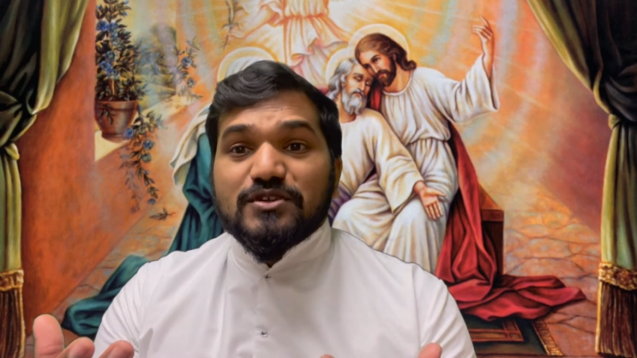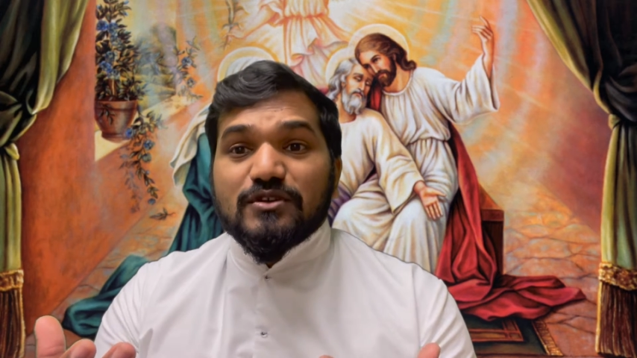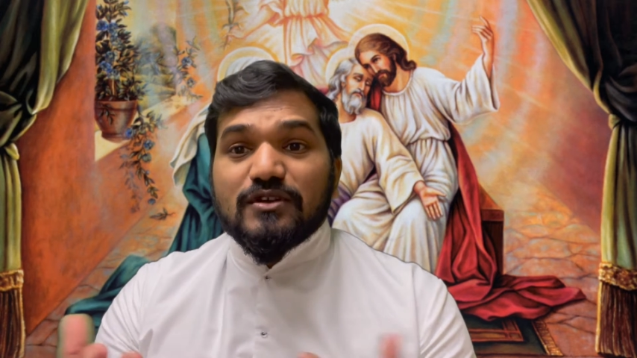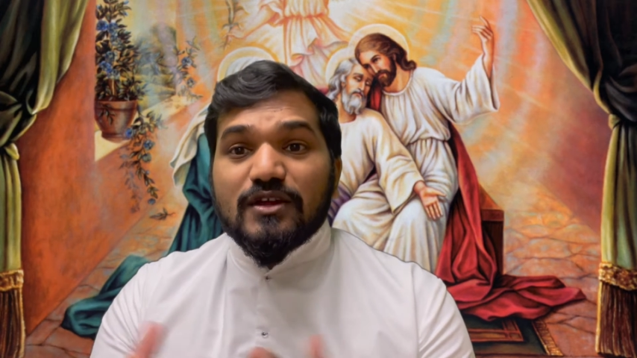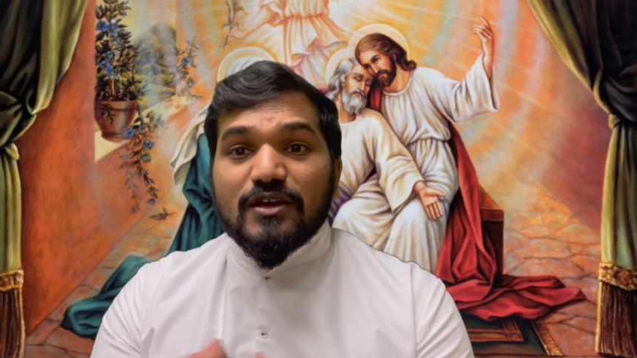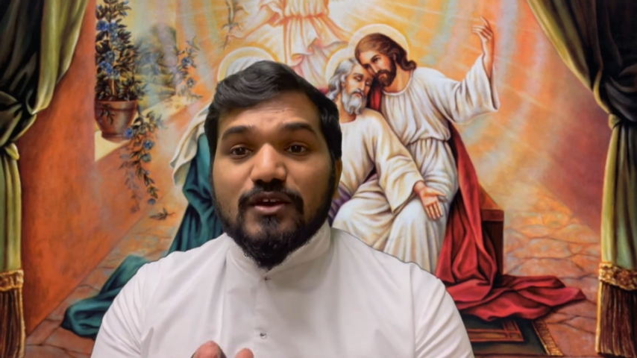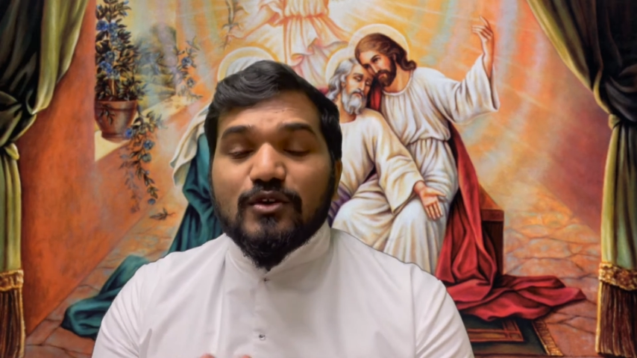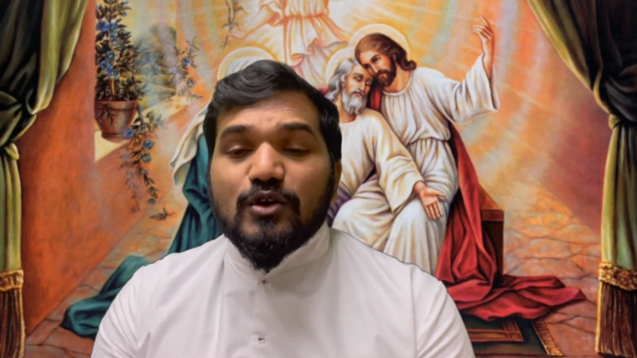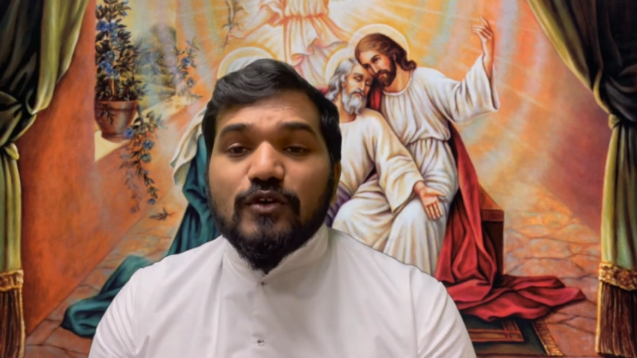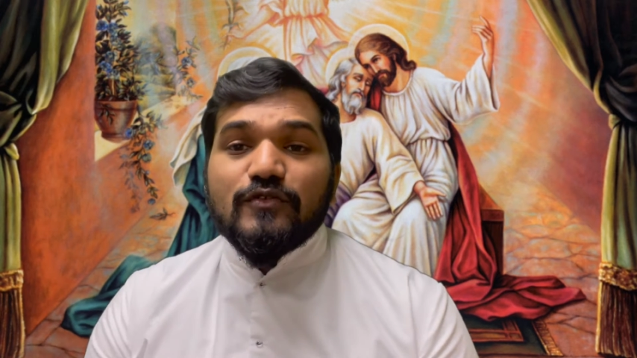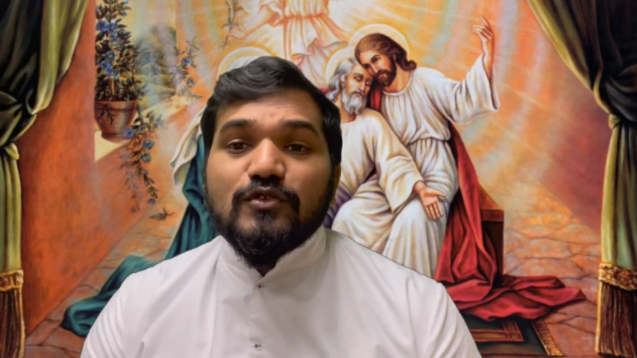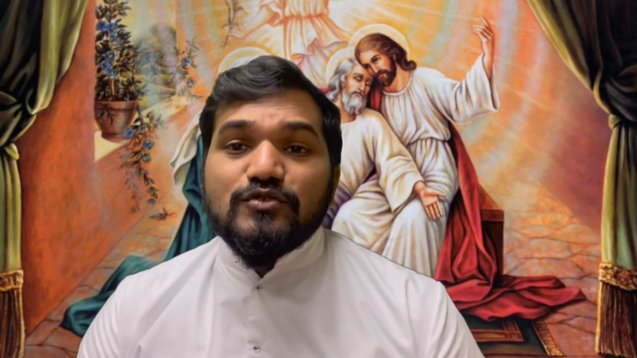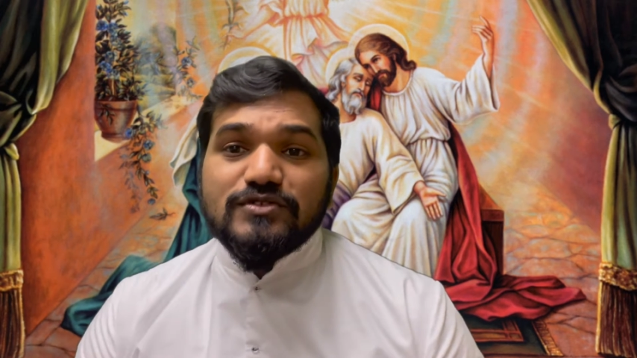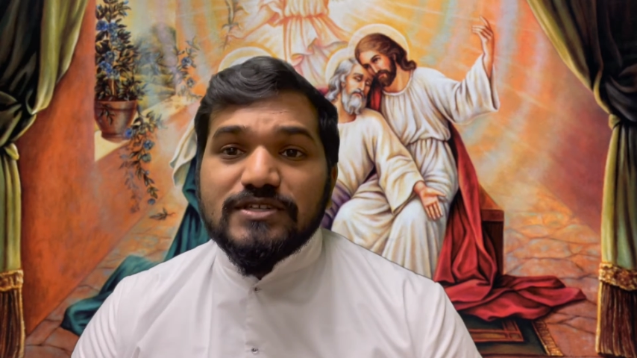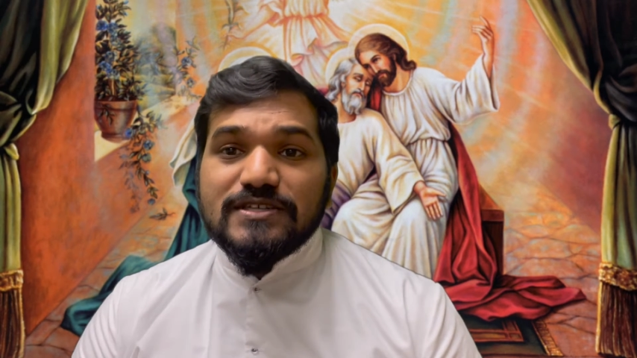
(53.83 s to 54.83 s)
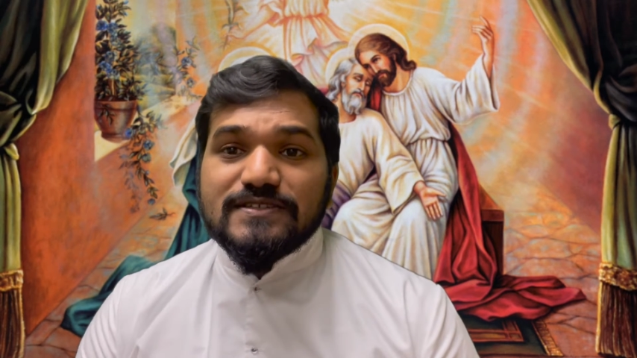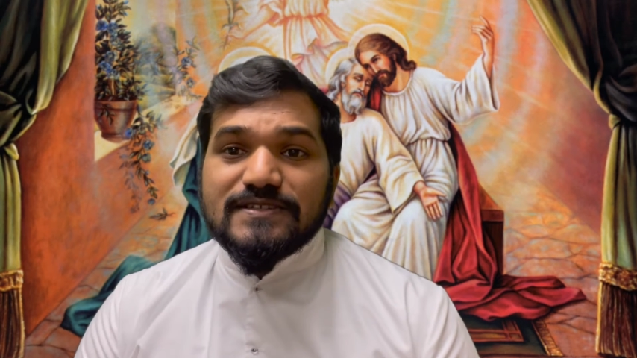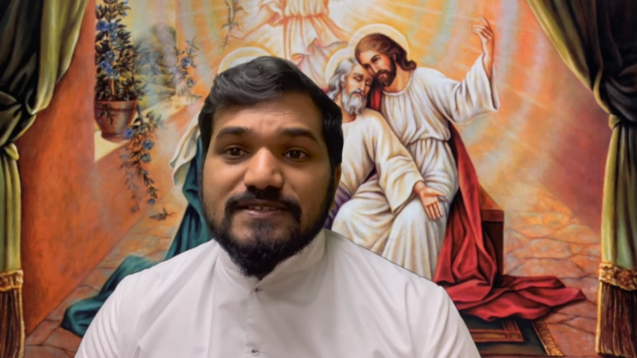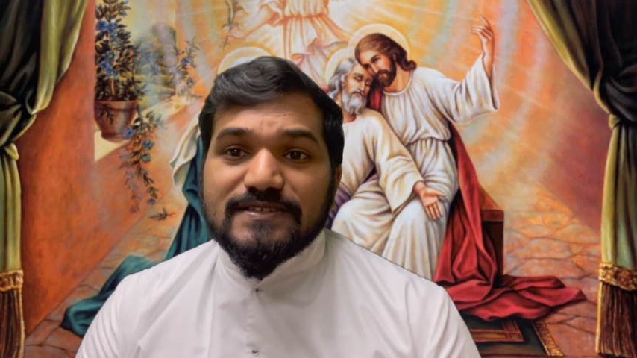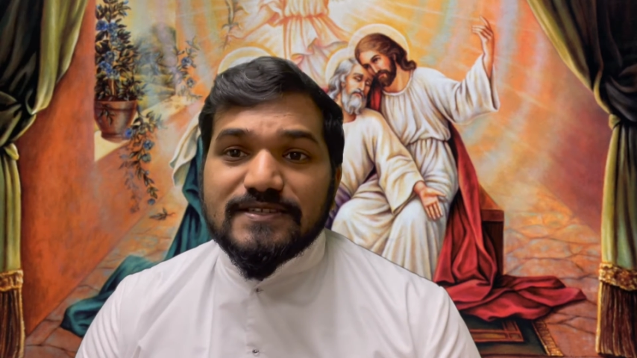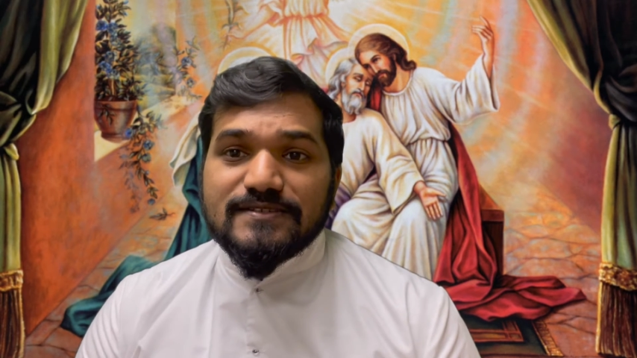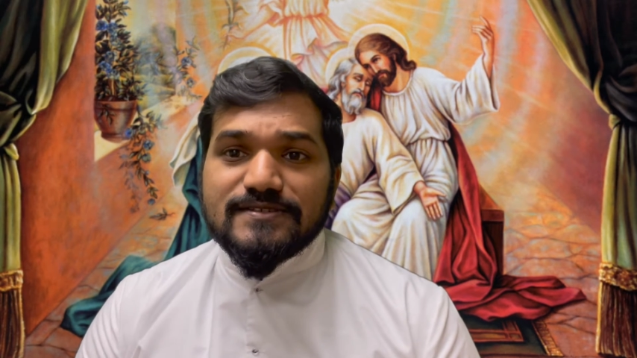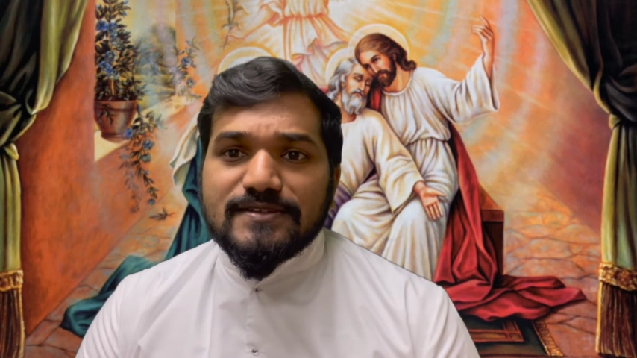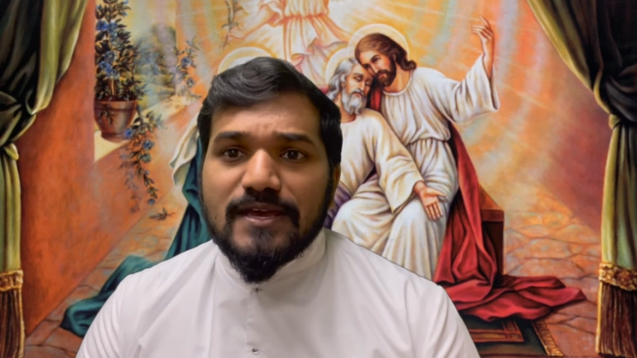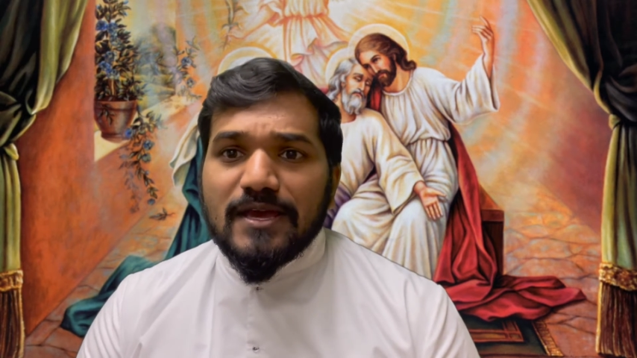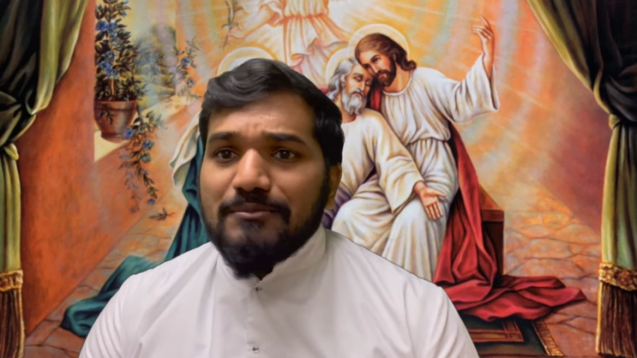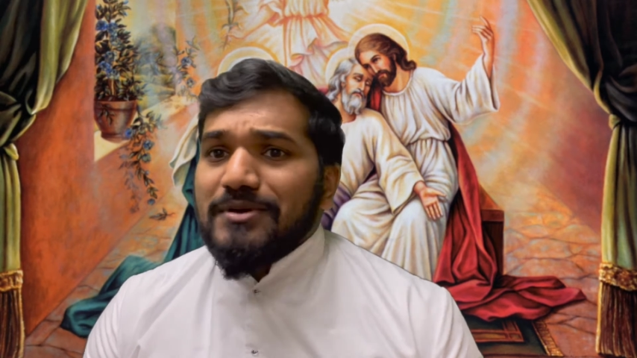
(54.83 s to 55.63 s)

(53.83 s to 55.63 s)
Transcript: of, of who Jesus is.